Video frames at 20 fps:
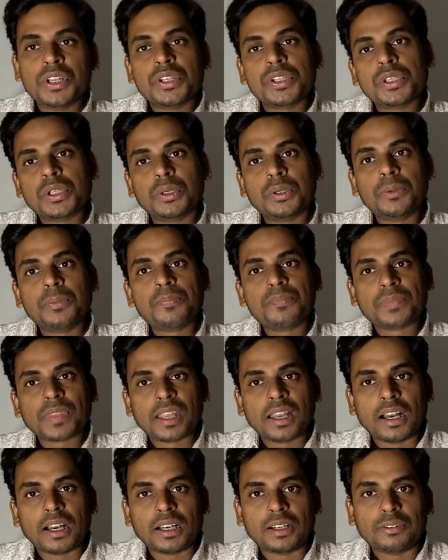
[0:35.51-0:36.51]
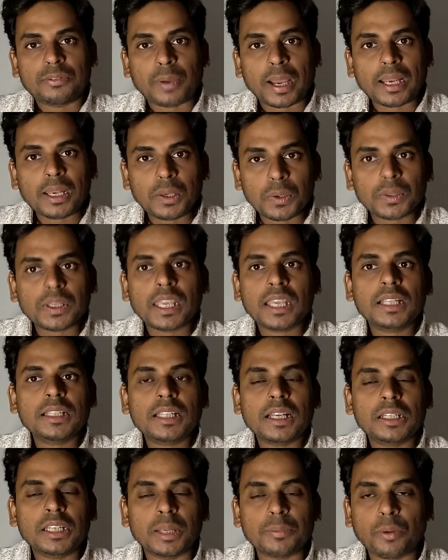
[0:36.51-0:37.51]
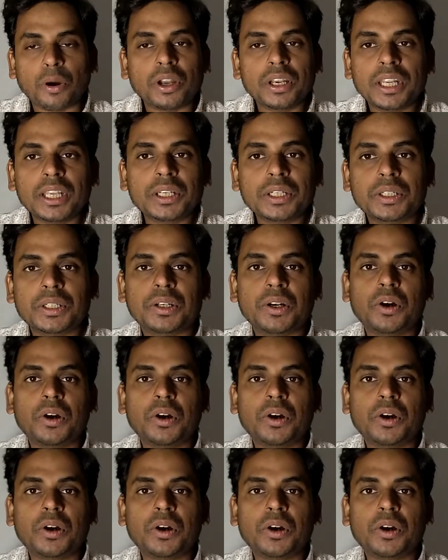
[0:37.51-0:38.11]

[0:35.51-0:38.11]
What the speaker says: So while looking the mnemonic,